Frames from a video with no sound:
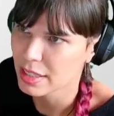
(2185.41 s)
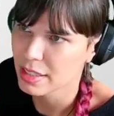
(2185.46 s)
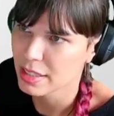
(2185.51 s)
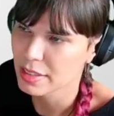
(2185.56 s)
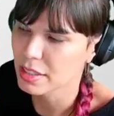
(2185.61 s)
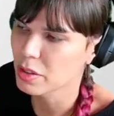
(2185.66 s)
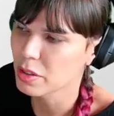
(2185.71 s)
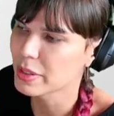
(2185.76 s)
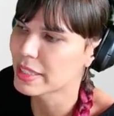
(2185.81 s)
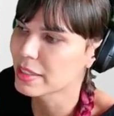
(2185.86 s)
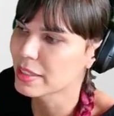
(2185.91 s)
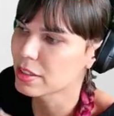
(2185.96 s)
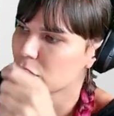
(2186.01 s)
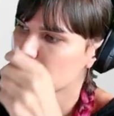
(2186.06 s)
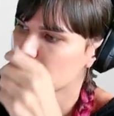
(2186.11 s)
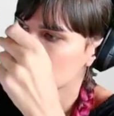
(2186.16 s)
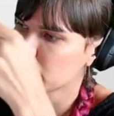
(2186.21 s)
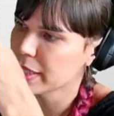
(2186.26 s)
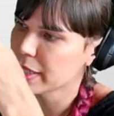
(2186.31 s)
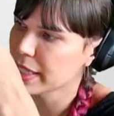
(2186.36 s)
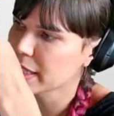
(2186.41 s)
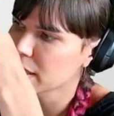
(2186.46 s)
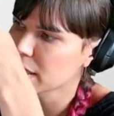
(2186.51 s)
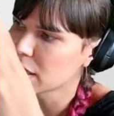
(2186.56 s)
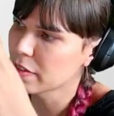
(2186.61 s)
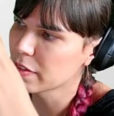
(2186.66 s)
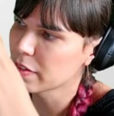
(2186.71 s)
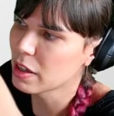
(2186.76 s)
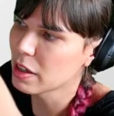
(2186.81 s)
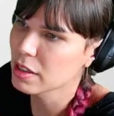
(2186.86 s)
So it's a string
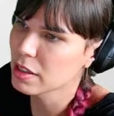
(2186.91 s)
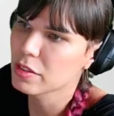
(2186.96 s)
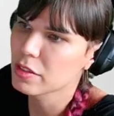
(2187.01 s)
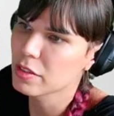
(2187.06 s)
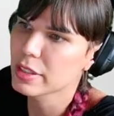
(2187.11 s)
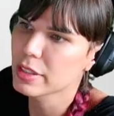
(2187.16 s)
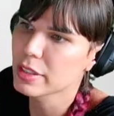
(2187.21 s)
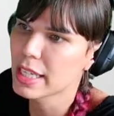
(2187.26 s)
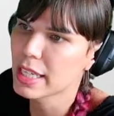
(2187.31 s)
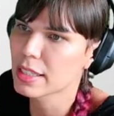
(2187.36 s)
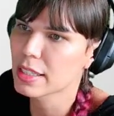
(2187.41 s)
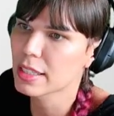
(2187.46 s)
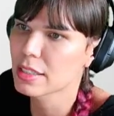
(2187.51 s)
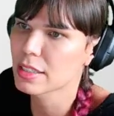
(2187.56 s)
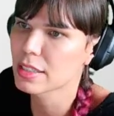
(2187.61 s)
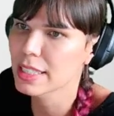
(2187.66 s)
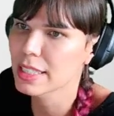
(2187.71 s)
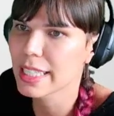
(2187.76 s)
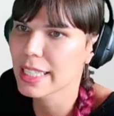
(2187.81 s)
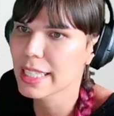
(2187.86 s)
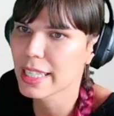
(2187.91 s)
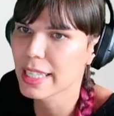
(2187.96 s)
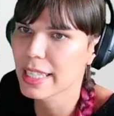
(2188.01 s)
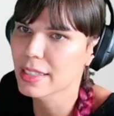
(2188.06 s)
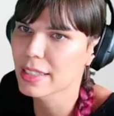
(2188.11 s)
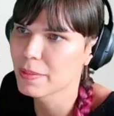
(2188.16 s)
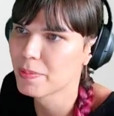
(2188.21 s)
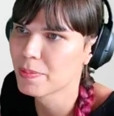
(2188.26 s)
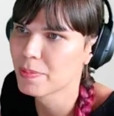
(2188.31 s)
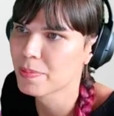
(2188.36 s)
of all of those characters together.